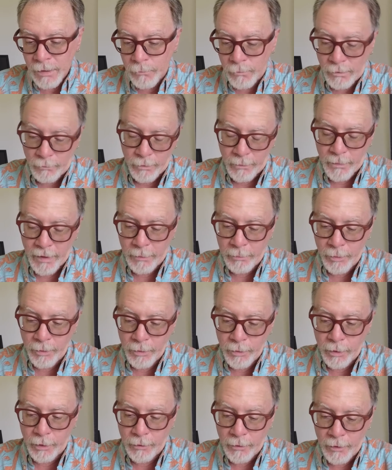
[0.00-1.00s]
We
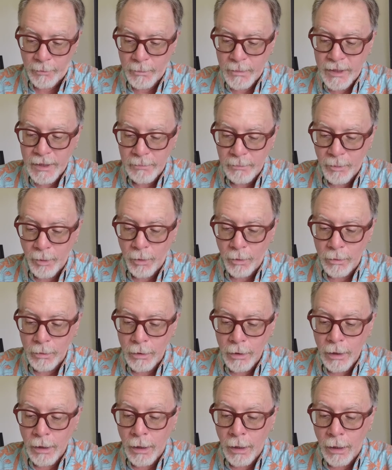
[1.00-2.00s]
remember the people
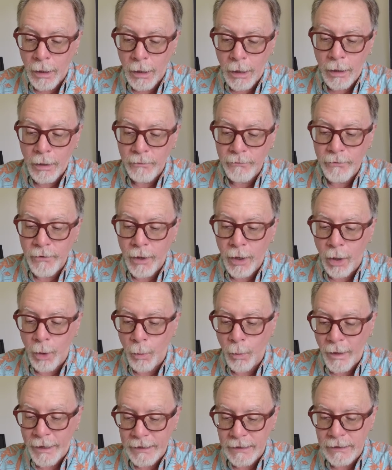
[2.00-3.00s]
of
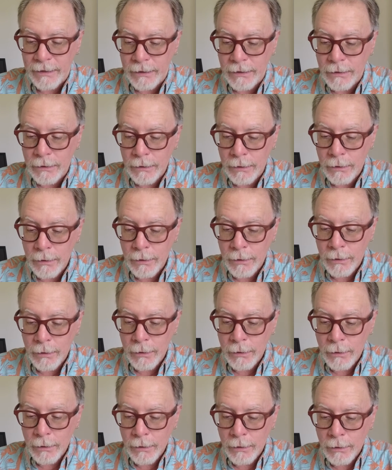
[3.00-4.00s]
Hawaii
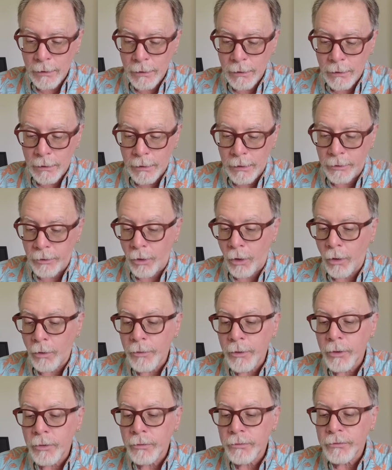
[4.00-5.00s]
and all
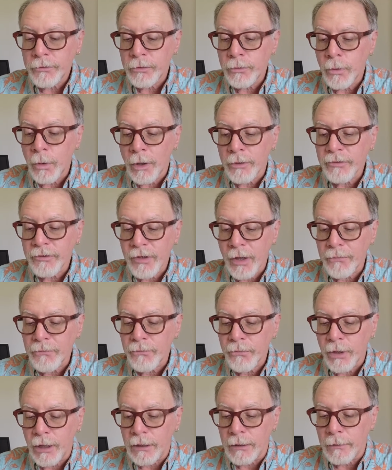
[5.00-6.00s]
those who are
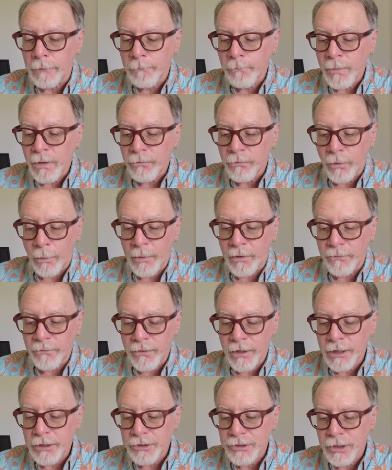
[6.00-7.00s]
suffering from
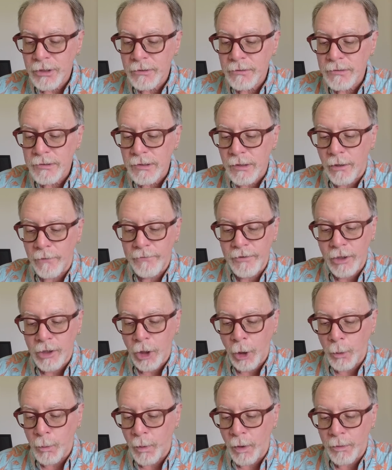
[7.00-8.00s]
afflictions of the
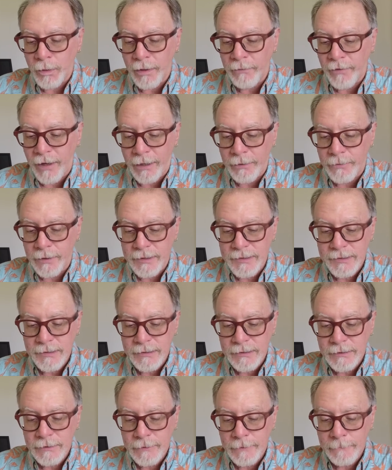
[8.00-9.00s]
coronavirus.